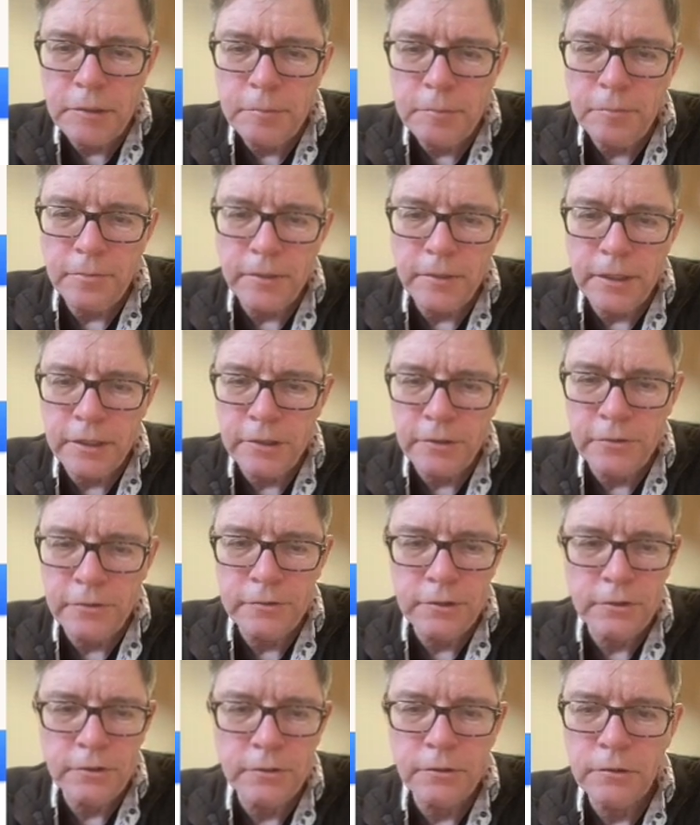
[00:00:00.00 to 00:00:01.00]
type, I can
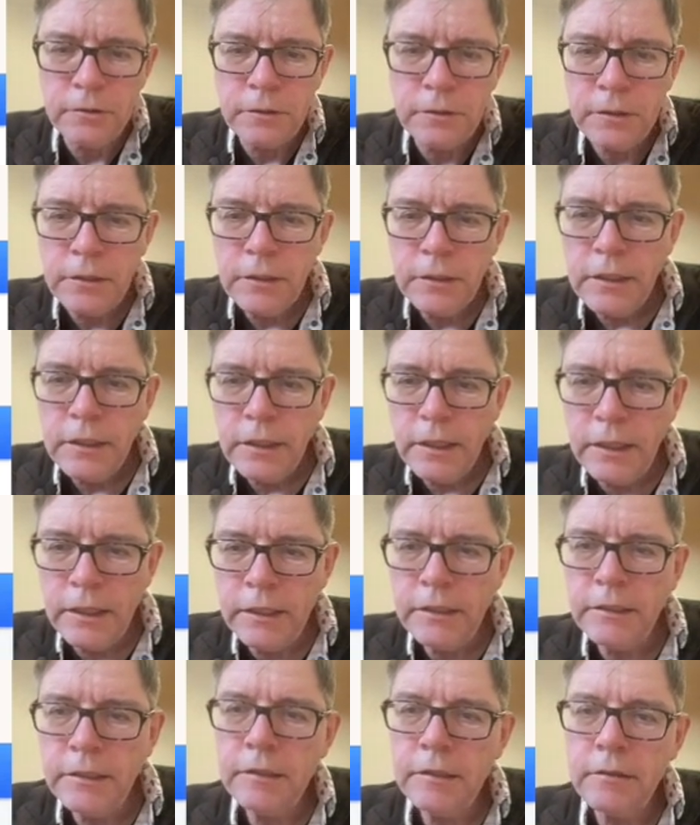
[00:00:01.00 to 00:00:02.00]
also
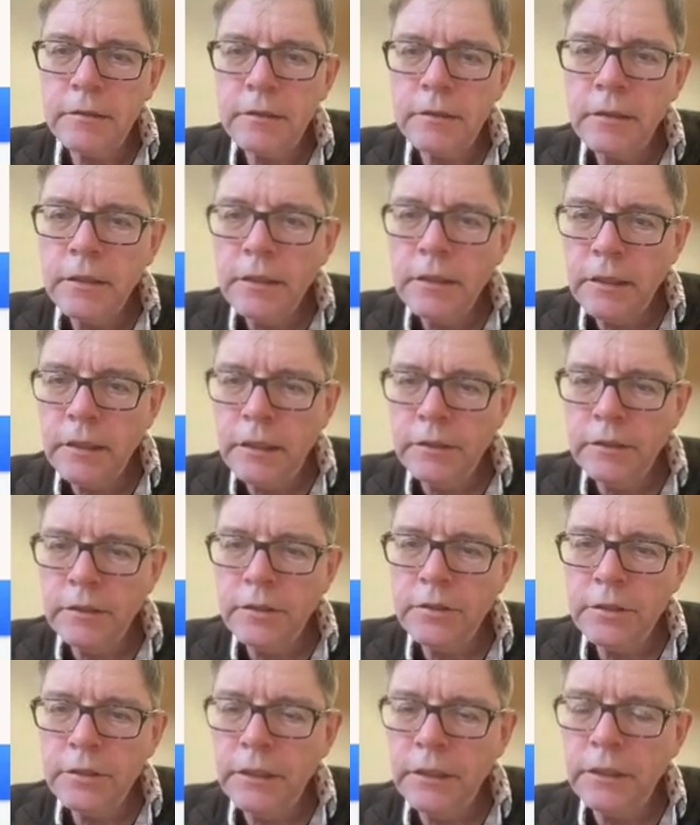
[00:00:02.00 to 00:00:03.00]
edit it, and
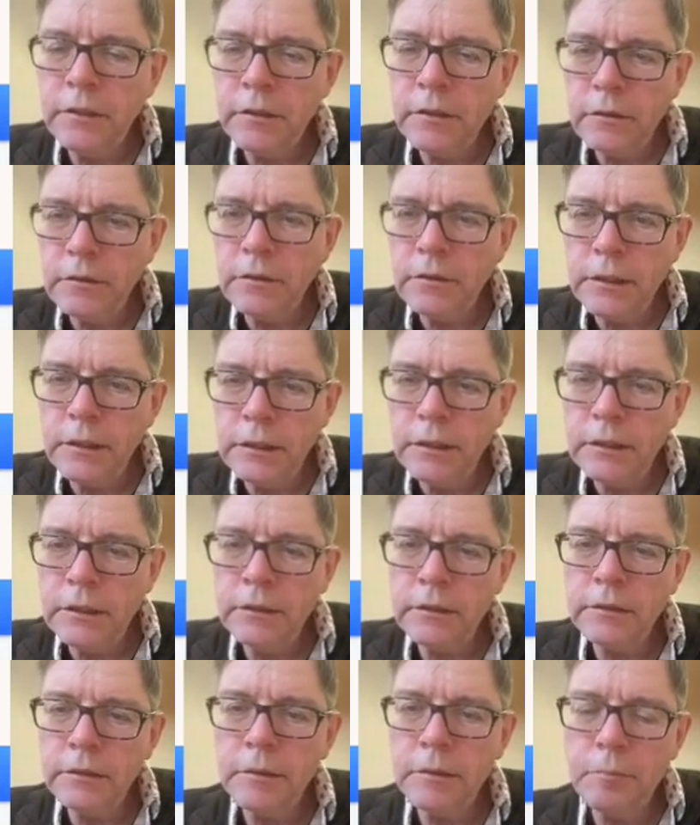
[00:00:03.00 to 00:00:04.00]
you see,
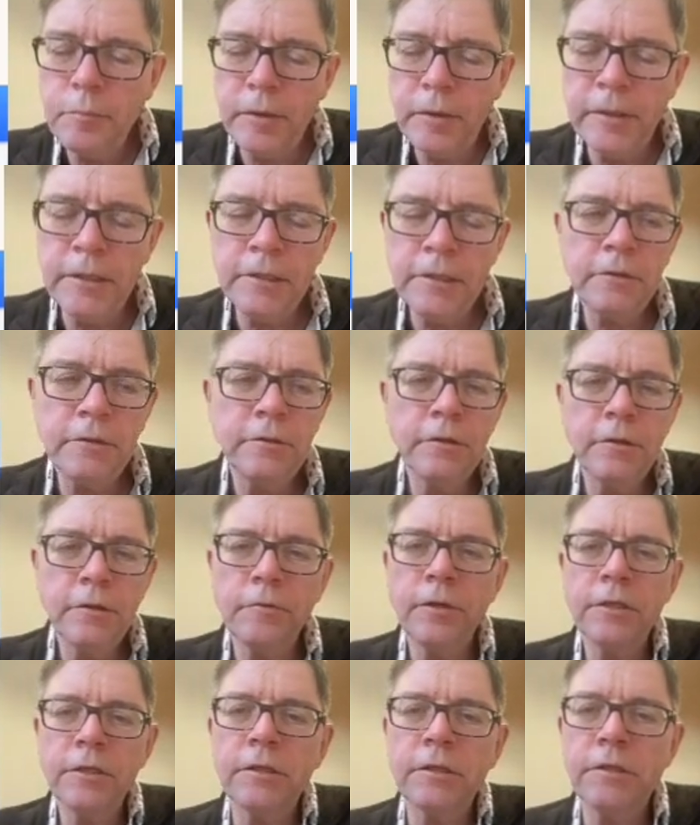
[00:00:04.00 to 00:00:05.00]
depending on the
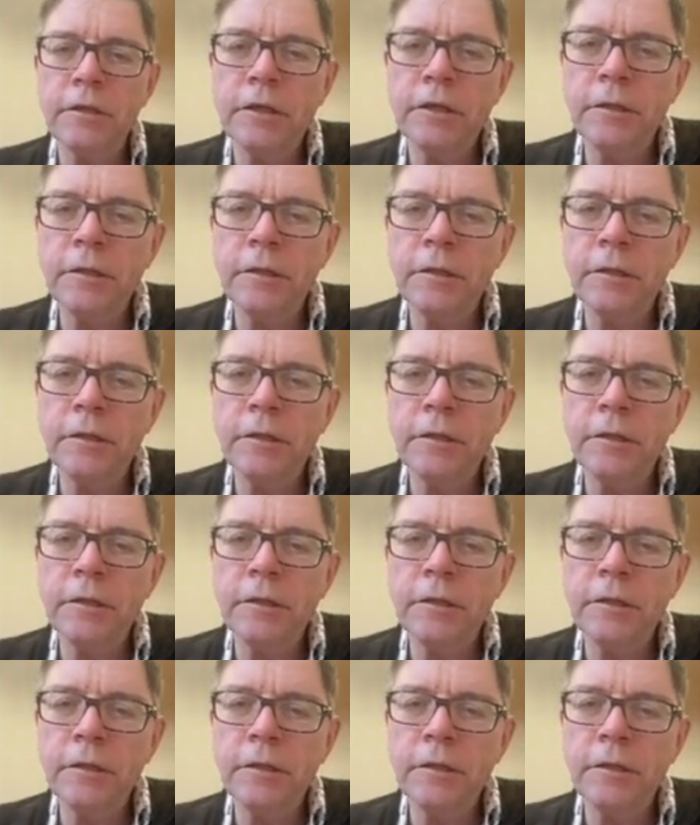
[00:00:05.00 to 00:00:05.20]
question